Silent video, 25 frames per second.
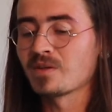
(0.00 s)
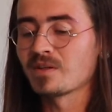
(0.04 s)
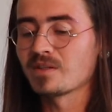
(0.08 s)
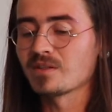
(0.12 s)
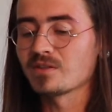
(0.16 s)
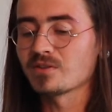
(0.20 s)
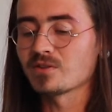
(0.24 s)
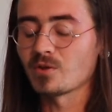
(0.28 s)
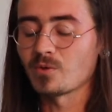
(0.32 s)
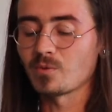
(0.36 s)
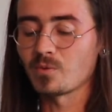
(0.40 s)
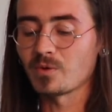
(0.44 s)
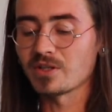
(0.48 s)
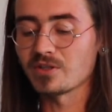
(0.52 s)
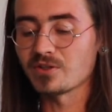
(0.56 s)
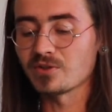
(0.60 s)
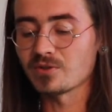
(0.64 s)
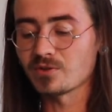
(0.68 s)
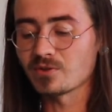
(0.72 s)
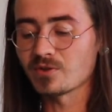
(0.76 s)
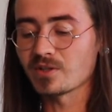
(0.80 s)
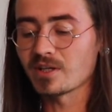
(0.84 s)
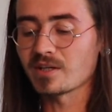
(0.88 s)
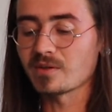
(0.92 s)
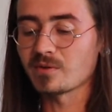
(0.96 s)
So when you
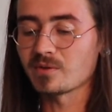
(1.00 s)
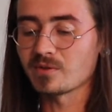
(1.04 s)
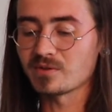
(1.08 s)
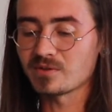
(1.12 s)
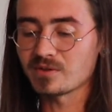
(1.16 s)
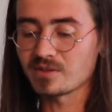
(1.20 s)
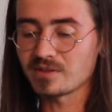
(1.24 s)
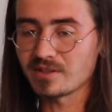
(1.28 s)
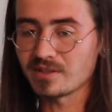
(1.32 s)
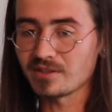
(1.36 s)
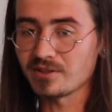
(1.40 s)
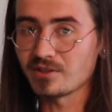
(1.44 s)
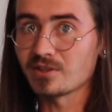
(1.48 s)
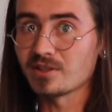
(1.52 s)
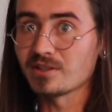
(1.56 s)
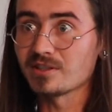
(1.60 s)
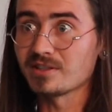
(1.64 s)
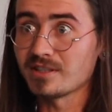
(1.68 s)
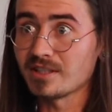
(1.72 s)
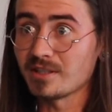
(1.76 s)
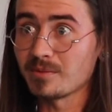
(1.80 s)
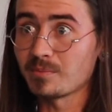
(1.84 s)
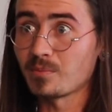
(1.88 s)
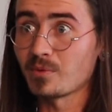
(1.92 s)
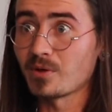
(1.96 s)
do that singular
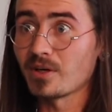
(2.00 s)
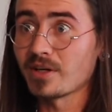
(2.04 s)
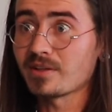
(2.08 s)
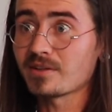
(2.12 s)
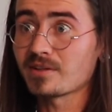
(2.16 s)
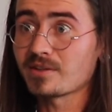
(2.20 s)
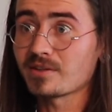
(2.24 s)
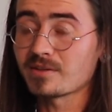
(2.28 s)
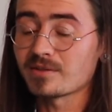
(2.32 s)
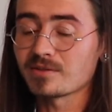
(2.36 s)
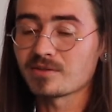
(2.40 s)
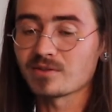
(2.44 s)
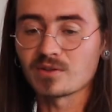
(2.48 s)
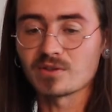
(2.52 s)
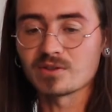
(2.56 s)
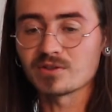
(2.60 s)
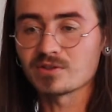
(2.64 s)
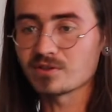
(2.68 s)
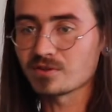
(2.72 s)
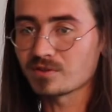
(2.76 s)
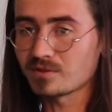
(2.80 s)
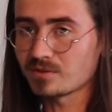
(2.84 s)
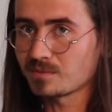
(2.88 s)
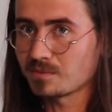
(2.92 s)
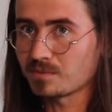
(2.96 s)
deep breath, don't
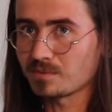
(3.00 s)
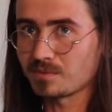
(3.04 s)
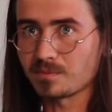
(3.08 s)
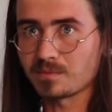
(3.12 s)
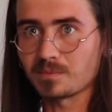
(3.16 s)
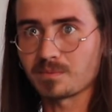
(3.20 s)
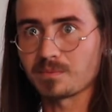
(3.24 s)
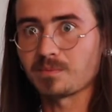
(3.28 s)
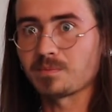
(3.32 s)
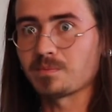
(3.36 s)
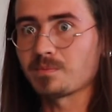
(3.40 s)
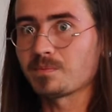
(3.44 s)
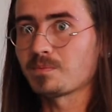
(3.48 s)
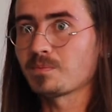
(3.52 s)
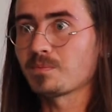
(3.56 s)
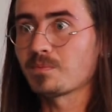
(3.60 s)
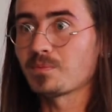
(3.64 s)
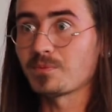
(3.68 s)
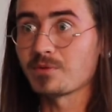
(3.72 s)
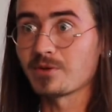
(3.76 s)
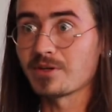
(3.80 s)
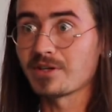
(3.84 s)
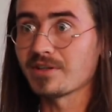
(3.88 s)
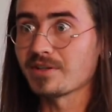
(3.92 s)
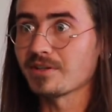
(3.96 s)
just
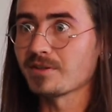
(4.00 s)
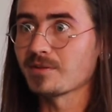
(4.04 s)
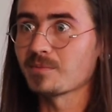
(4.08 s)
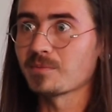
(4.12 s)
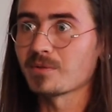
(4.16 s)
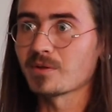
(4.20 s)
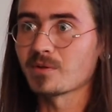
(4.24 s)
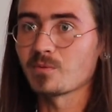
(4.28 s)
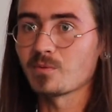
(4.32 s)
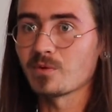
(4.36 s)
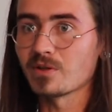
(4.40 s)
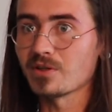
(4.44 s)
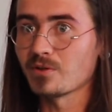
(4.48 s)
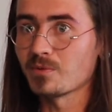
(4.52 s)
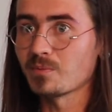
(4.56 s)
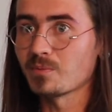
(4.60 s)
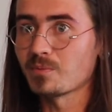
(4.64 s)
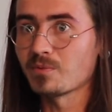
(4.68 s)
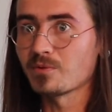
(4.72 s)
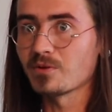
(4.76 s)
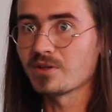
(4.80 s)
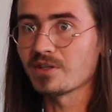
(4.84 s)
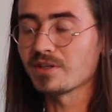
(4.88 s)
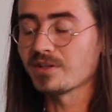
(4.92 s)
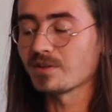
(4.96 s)
breathe, but when you
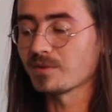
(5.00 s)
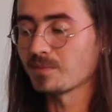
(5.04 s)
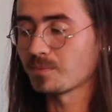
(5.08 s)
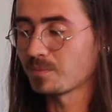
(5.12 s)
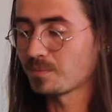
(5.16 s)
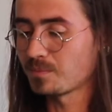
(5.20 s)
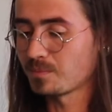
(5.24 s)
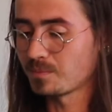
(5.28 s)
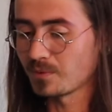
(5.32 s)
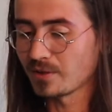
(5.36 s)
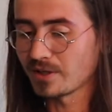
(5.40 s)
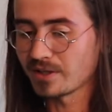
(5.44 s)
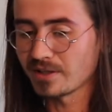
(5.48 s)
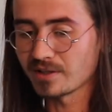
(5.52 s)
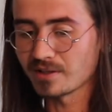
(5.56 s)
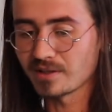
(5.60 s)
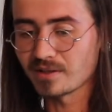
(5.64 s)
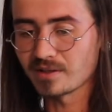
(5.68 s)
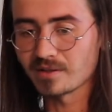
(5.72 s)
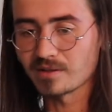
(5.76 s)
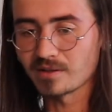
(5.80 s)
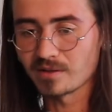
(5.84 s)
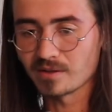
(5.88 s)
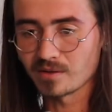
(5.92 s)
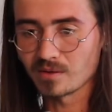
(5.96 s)
breathe, bring
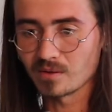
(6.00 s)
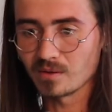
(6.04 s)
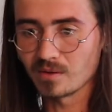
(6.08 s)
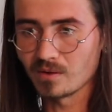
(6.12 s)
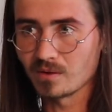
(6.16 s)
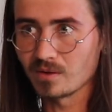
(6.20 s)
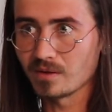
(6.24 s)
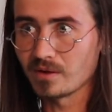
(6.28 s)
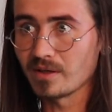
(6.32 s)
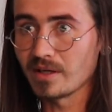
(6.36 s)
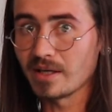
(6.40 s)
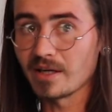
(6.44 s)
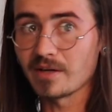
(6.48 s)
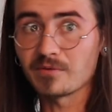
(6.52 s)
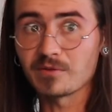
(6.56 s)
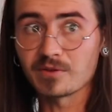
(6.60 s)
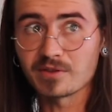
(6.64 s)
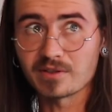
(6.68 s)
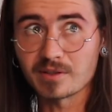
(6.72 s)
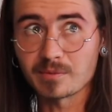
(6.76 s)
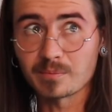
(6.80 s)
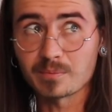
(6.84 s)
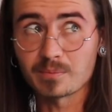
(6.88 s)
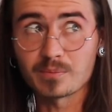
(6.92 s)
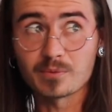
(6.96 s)
in
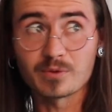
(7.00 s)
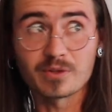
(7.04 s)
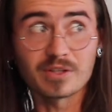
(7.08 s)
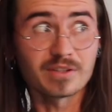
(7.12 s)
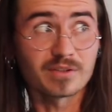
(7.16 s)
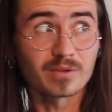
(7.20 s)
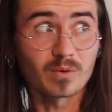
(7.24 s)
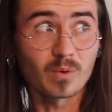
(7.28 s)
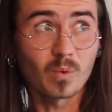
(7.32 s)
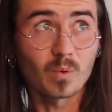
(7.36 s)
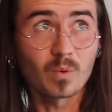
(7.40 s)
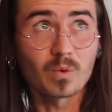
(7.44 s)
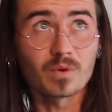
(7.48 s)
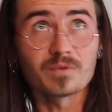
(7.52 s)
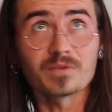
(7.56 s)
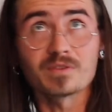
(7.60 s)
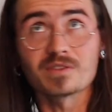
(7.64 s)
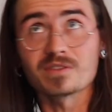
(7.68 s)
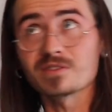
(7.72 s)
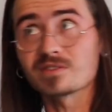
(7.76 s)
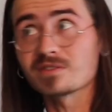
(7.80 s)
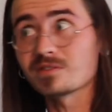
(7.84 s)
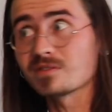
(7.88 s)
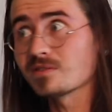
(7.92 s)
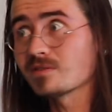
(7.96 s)
everything. Breathe all of
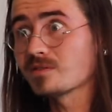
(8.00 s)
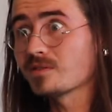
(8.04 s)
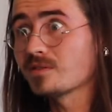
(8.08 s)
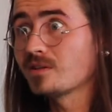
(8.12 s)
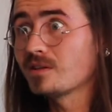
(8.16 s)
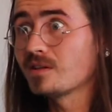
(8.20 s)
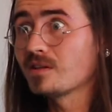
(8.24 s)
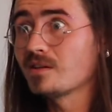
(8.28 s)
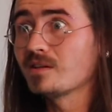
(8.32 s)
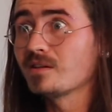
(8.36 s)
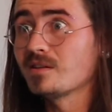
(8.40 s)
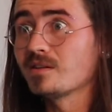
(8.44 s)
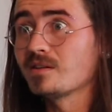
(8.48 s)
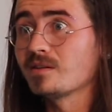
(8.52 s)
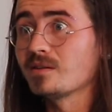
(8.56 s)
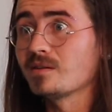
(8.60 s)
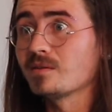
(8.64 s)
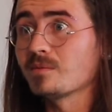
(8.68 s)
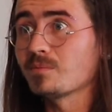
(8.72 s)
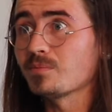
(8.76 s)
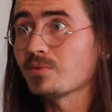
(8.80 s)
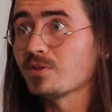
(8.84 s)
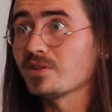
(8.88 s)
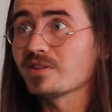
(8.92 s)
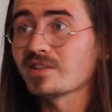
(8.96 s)
this.
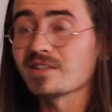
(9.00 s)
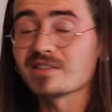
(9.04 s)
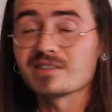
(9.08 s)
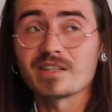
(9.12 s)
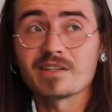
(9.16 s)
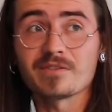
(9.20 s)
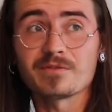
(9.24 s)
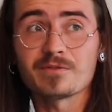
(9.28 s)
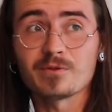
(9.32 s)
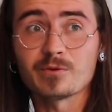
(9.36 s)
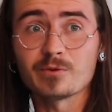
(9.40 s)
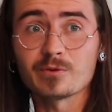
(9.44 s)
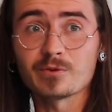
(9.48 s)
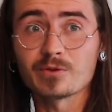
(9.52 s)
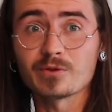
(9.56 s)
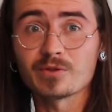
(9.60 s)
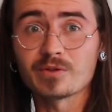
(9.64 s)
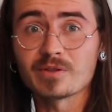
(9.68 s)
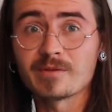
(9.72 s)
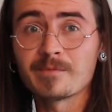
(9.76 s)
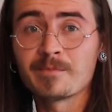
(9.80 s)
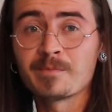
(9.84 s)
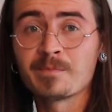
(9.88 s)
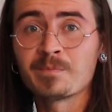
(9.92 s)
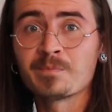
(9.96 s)
Breathe as if you're
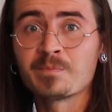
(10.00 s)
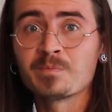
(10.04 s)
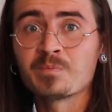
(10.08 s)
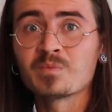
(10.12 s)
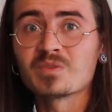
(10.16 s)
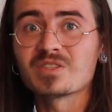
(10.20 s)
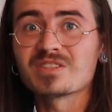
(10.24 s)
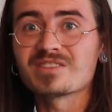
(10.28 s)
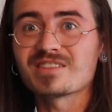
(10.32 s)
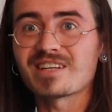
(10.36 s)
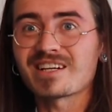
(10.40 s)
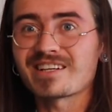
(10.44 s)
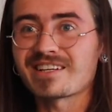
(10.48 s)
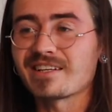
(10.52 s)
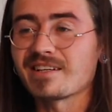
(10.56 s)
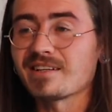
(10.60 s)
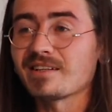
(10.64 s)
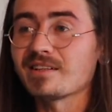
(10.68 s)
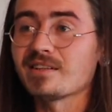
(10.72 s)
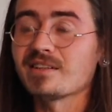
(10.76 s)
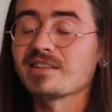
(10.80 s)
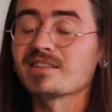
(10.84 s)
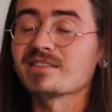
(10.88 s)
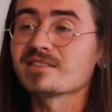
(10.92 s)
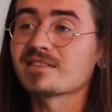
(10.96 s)
sucking
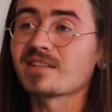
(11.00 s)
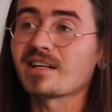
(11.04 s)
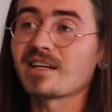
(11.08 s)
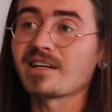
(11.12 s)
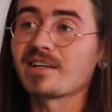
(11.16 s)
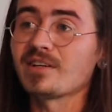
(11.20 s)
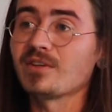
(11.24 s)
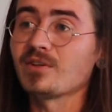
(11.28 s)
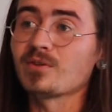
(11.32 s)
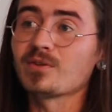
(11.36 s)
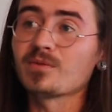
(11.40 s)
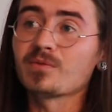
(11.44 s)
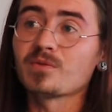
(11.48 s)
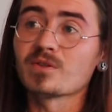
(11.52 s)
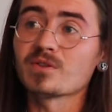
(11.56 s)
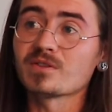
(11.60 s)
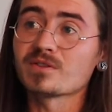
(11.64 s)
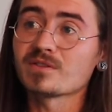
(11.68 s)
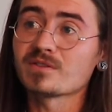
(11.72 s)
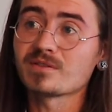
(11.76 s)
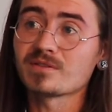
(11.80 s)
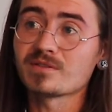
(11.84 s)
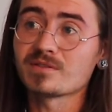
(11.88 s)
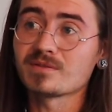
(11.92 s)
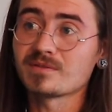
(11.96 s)
in the entire universe.